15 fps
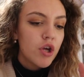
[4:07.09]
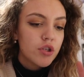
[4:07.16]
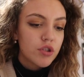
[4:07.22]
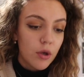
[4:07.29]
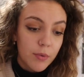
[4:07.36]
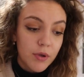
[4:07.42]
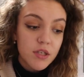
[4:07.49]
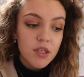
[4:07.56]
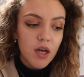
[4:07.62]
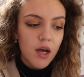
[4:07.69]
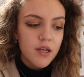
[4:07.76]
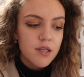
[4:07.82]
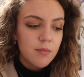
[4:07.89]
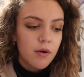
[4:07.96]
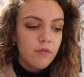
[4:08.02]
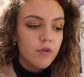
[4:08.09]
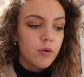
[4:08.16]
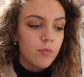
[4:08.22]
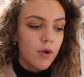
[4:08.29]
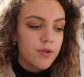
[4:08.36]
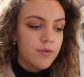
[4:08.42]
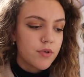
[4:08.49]
So I'm gonna tidy my
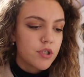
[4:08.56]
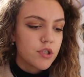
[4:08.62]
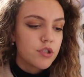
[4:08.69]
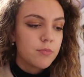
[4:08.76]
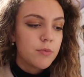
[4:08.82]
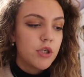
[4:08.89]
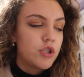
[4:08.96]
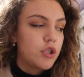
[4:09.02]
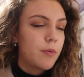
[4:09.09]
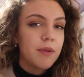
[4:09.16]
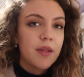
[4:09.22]
room whilst watching some YouTube,